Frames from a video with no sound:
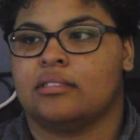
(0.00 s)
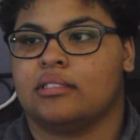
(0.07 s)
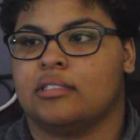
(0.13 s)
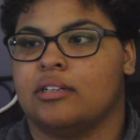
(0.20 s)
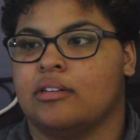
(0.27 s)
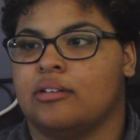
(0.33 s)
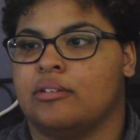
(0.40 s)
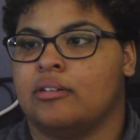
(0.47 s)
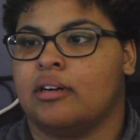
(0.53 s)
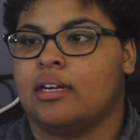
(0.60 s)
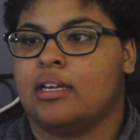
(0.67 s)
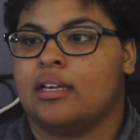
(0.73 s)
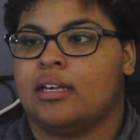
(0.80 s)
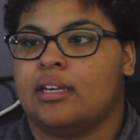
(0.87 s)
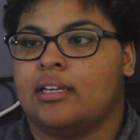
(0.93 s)
So
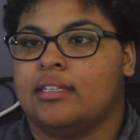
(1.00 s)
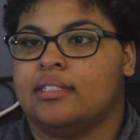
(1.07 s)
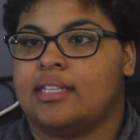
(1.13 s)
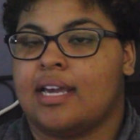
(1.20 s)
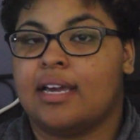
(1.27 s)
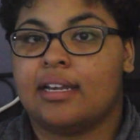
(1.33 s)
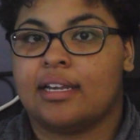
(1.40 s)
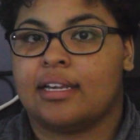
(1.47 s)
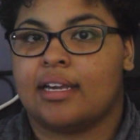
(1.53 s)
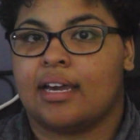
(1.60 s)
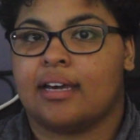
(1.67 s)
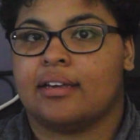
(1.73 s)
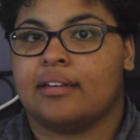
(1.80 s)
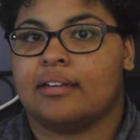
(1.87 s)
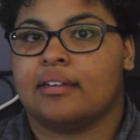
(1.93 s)
Tommy
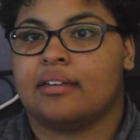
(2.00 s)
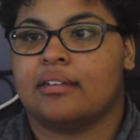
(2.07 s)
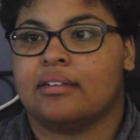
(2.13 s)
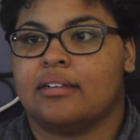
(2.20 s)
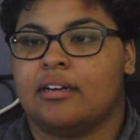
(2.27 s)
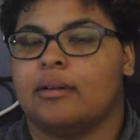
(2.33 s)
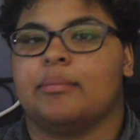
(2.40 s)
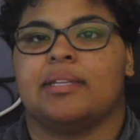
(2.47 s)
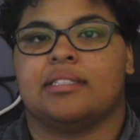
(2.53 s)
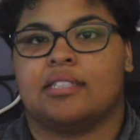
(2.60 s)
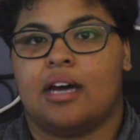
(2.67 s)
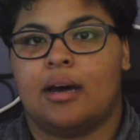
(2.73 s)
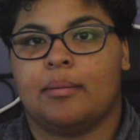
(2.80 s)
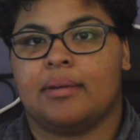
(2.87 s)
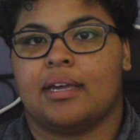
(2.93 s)
had
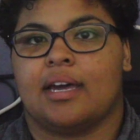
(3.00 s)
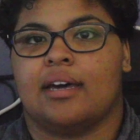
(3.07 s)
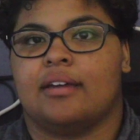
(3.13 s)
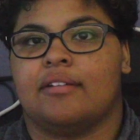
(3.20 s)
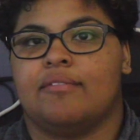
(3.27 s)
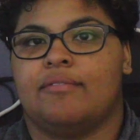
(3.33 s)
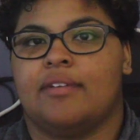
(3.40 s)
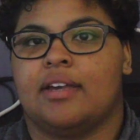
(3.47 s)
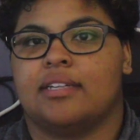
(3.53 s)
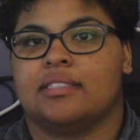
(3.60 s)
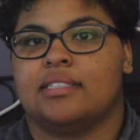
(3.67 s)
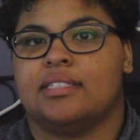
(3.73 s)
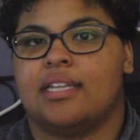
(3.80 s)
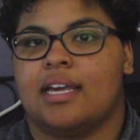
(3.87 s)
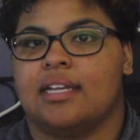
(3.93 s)

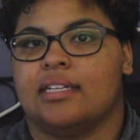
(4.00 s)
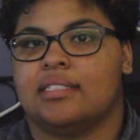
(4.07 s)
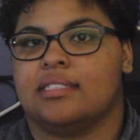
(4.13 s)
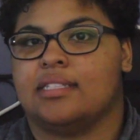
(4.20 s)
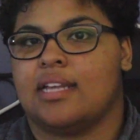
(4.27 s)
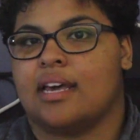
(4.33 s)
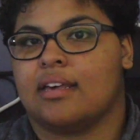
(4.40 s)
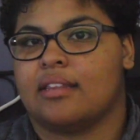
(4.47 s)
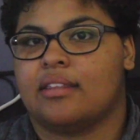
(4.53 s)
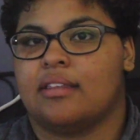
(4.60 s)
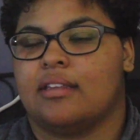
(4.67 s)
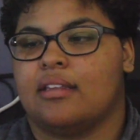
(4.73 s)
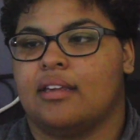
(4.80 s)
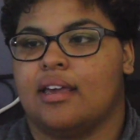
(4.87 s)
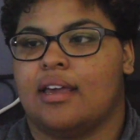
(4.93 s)
faked Danny's
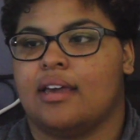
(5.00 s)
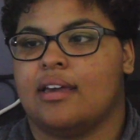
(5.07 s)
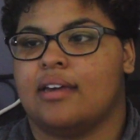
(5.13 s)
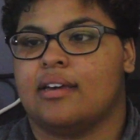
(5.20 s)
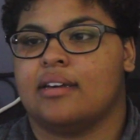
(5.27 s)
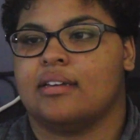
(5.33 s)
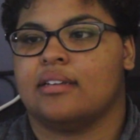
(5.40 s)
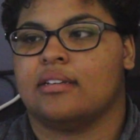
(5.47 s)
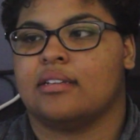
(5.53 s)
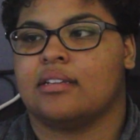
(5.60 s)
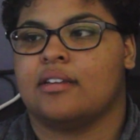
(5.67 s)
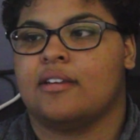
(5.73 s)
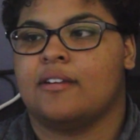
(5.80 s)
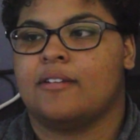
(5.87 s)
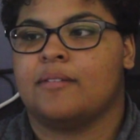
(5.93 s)
death,
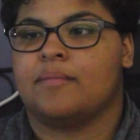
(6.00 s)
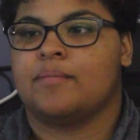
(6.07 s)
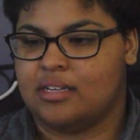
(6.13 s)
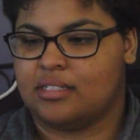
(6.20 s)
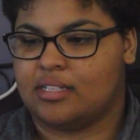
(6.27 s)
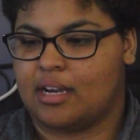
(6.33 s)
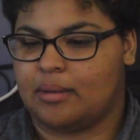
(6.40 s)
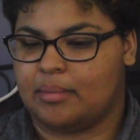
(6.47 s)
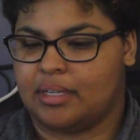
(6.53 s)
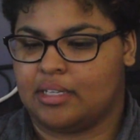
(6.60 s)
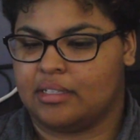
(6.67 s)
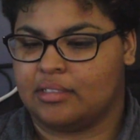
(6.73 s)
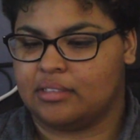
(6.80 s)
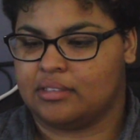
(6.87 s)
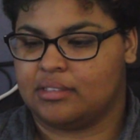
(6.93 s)
and
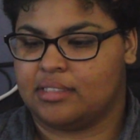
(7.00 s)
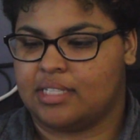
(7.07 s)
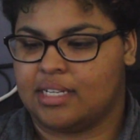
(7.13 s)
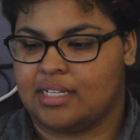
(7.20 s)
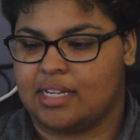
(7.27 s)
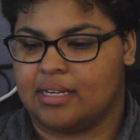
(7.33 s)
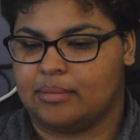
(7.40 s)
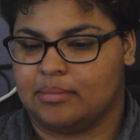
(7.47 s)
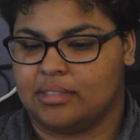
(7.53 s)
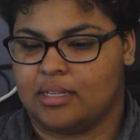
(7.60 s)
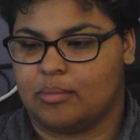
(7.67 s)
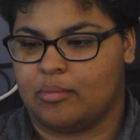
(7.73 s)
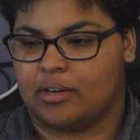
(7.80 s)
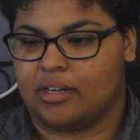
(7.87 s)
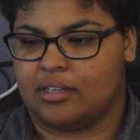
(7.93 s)
Tommy sent him
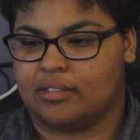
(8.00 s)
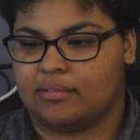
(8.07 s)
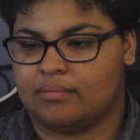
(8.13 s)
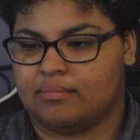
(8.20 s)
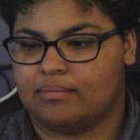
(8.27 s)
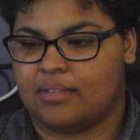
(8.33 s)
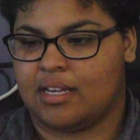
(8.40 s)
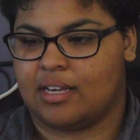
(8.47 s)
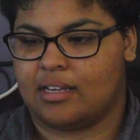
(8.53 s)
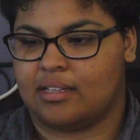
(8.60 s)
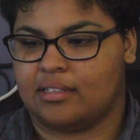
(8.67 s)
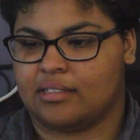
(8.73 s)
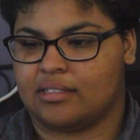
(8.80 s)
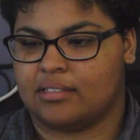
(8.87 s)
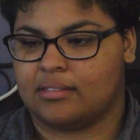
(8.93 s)
somewhere,
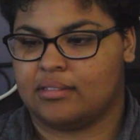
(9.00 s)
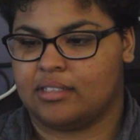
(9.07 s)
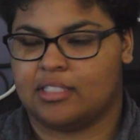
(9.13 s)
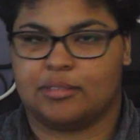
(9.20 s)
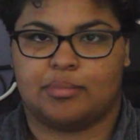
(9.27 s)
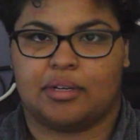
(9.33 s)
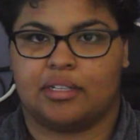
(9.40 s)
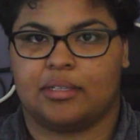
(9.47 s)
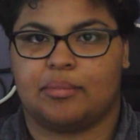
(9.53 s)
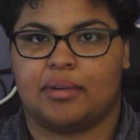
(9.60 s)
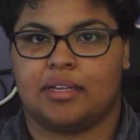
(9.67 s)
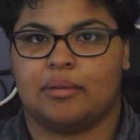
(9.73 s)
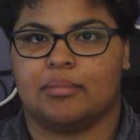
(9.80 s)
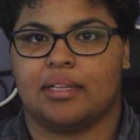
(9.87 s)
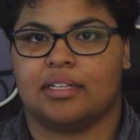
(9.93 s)
and he's part of the
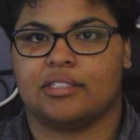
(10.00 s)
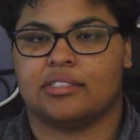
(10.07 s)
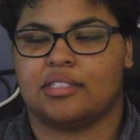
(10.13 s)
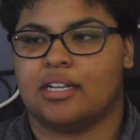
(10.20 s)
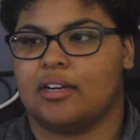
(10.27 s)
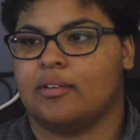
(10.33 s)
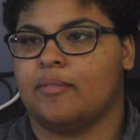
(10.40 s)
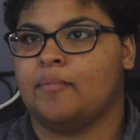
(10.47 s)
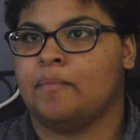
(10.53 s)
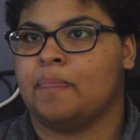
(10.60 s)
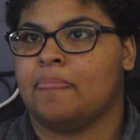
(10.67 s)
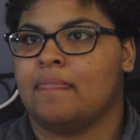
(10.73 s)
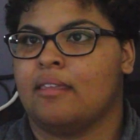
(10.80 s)
Peaky Blinders now.